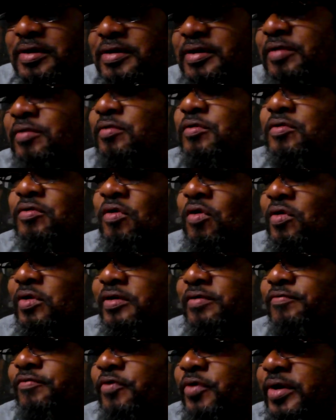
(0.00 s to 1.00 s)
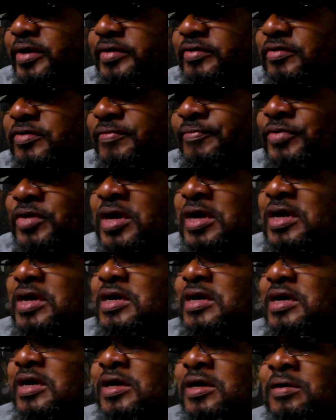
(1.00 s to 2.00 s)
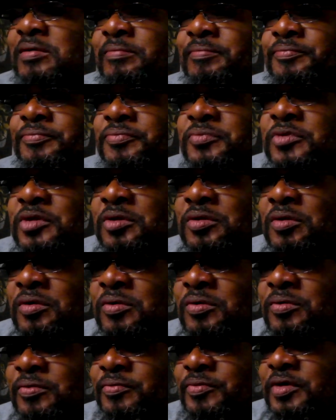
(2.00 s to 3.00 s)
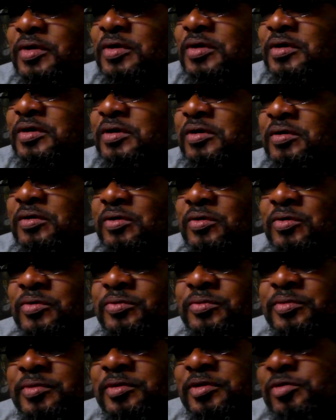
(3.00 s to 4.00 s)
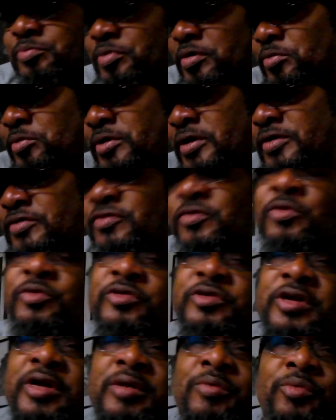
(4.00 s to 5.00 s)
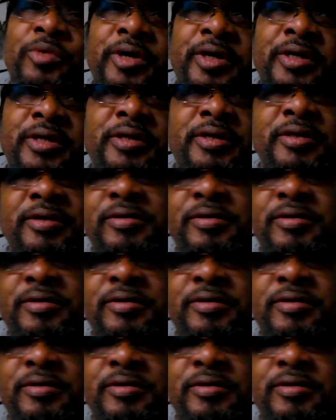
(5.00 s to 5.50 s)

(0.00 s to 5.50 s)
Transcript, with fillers: calling friends. Um, you know, you know, it's people I associate with and, and